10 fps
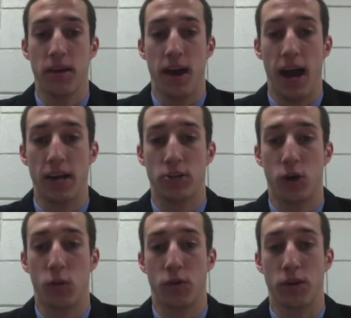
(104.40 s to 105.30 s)
I had to
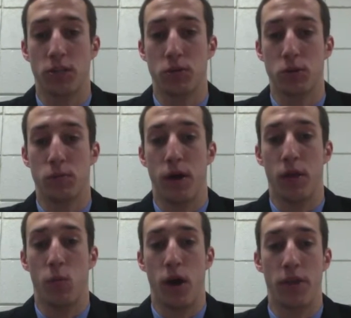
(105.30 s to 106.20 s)
talk with customers
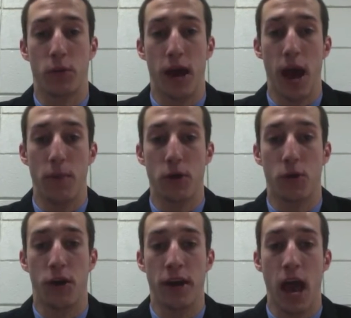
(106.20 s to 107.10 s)
about why they were happy
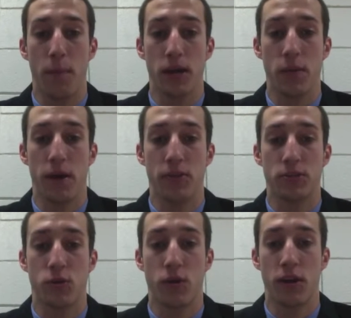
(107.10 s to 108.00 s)
or unhappy about the
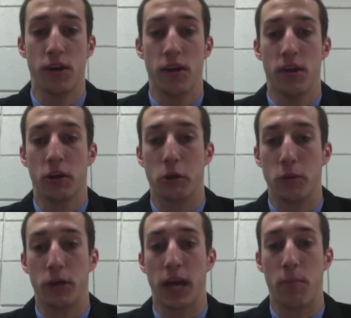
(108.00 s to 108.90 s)
store,
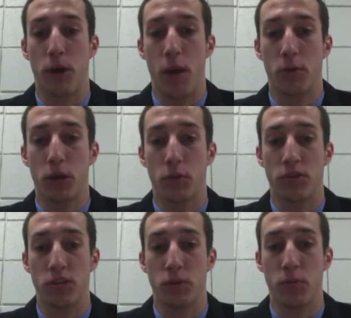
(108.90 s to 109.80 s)
communicate properly with
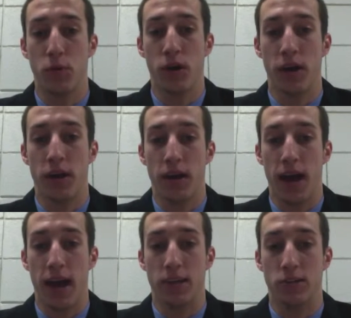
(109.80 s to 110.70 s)
these people
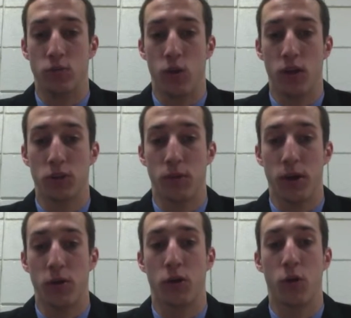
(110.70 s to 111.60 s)
as well as
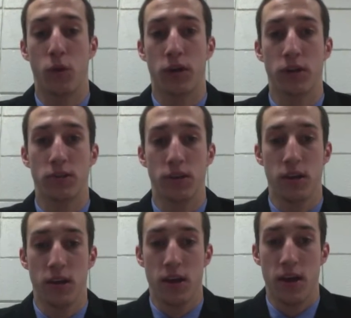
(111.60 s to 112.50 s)
my own coworkers,
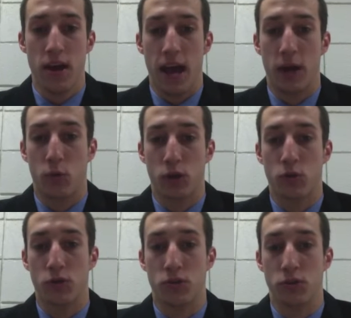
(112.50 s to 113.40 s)
and work
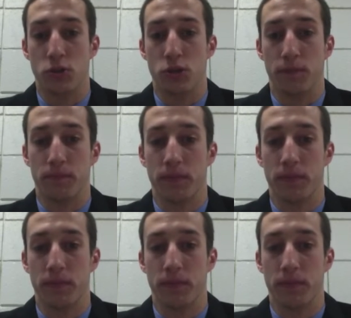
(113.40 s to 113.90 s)
towards a solution.